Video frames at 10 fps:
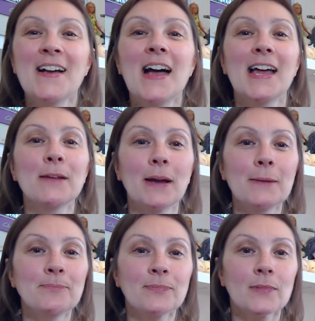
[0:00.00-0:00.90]

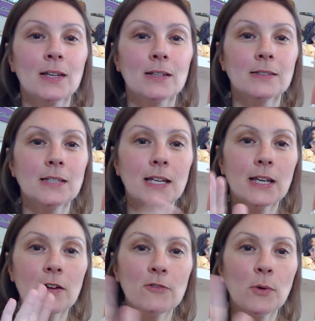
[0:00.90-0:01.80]
Anyway, take
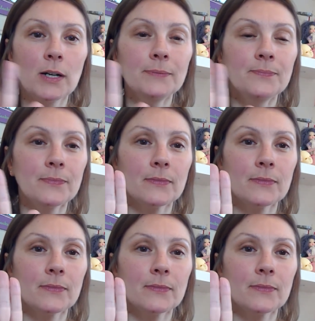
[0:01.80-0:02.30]
care, everyone,